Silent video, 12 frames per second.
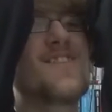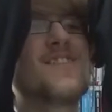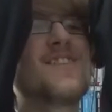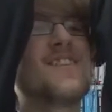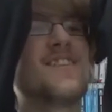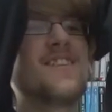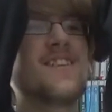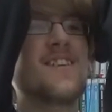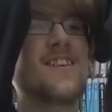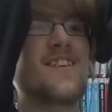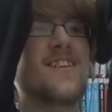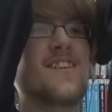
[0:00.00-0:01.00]

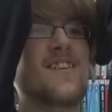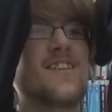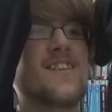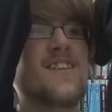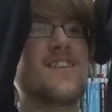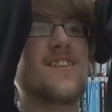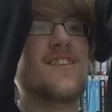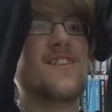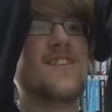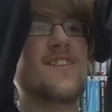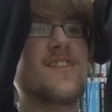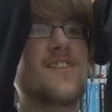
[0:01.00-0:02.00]

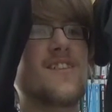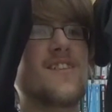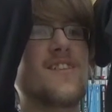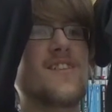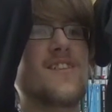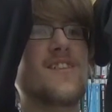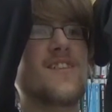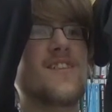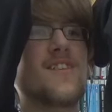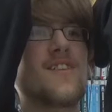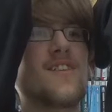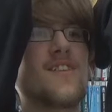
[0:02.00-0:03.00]

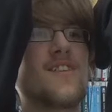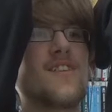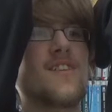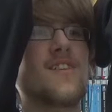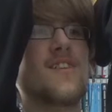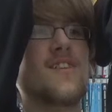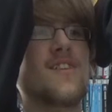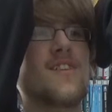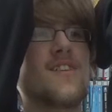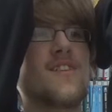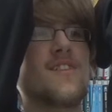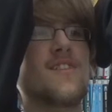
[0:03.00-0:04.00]

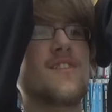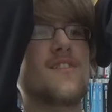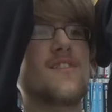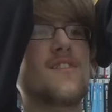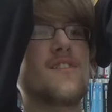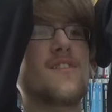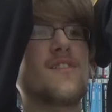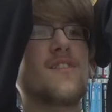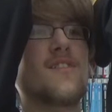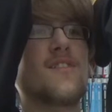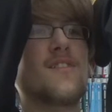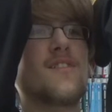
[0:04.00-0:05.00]

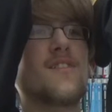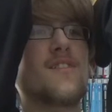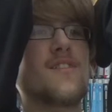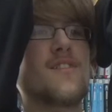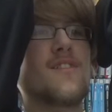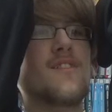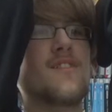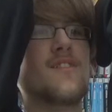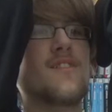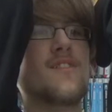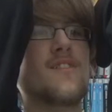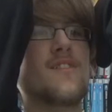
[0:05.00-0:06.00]

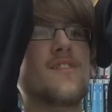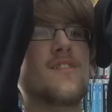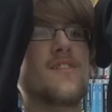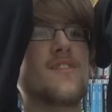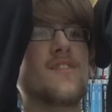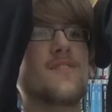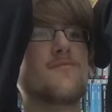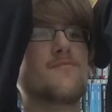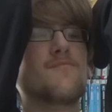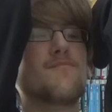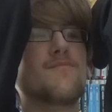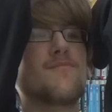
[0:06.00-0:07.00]
[no speech]